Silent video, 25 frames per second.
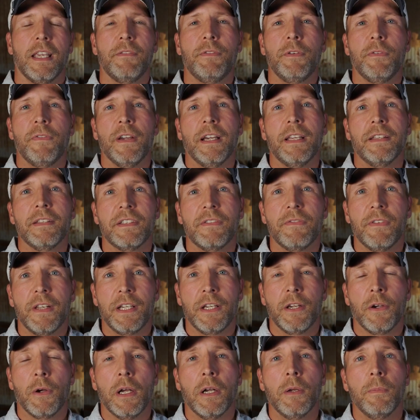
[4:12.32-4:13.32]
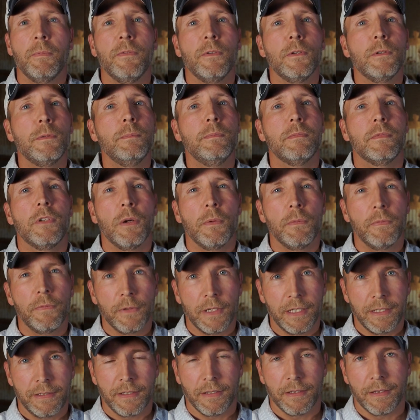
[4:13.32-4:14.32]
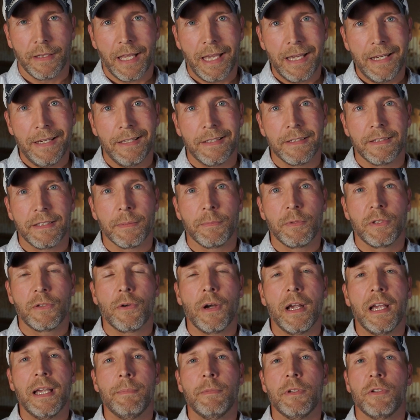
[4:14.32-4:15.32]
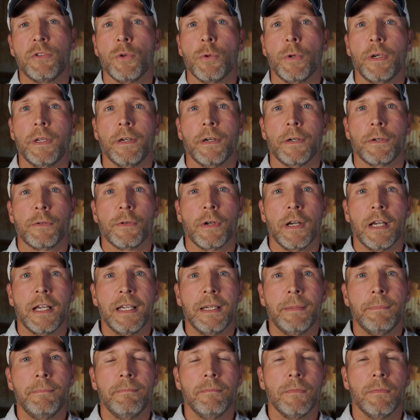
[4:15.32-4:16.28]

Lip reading: If you found this video helpful, don't forget to like and subscribe to join our tribe.